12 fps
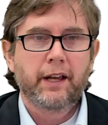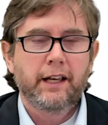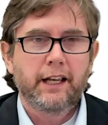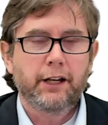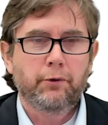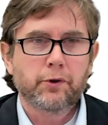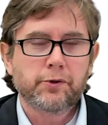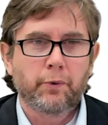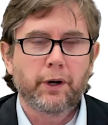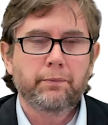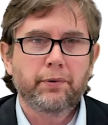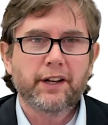equals
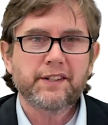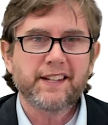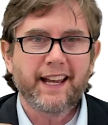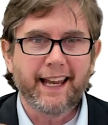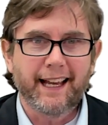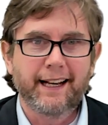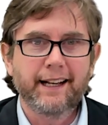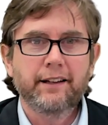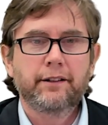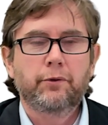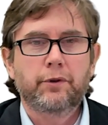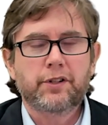1 plus n,
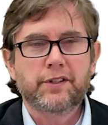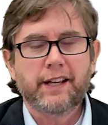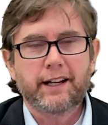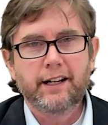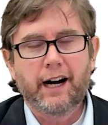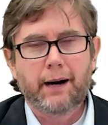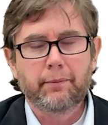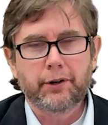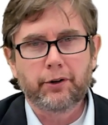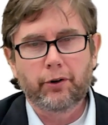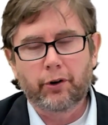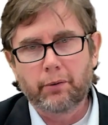which is a
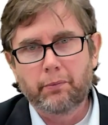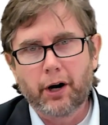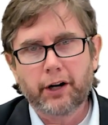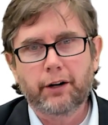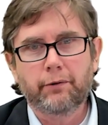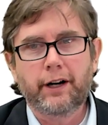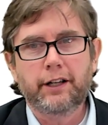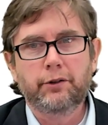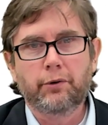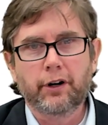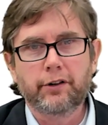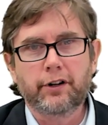nominal or market rate you
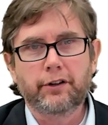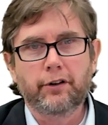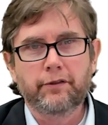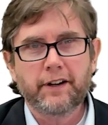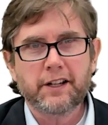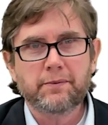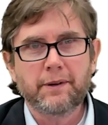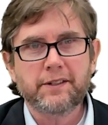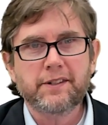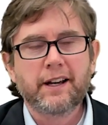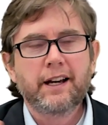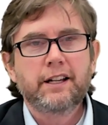earned on your
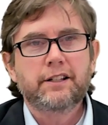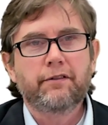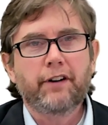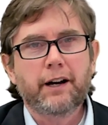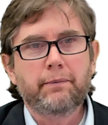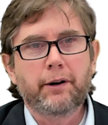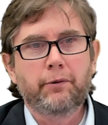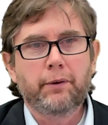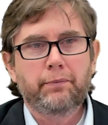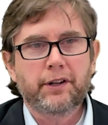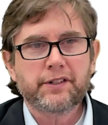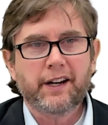investments, divided by 1
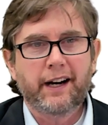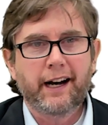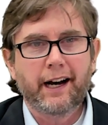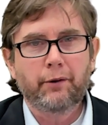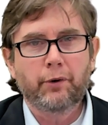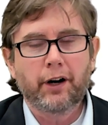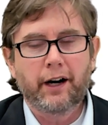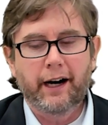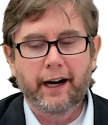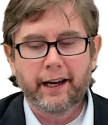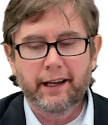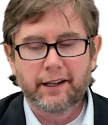plus I, where
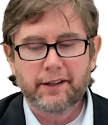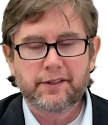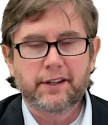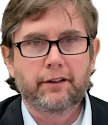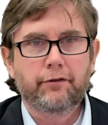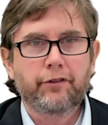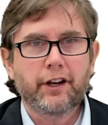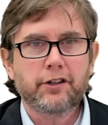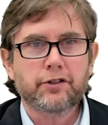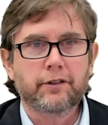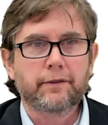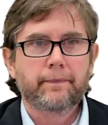I is
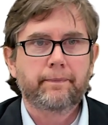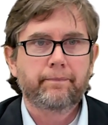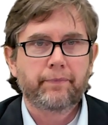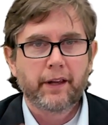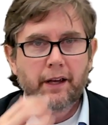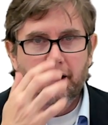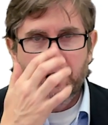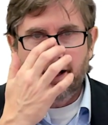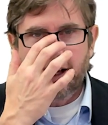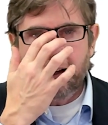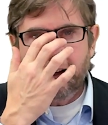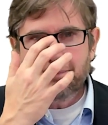inflation.
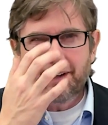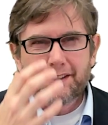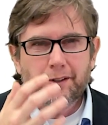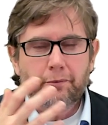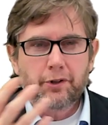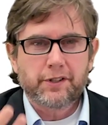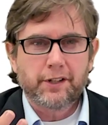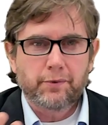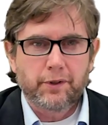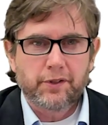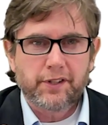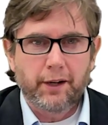It makes a little more sense when
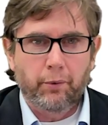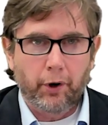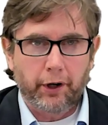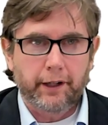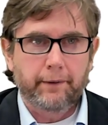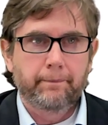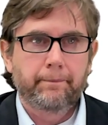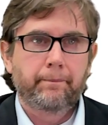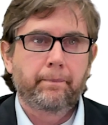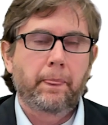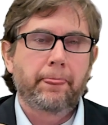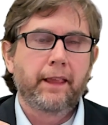you see it working.
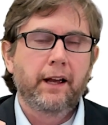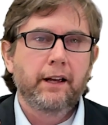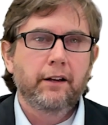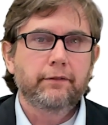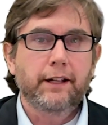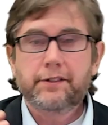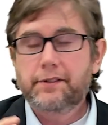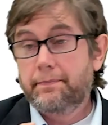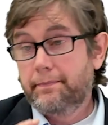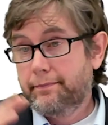Let's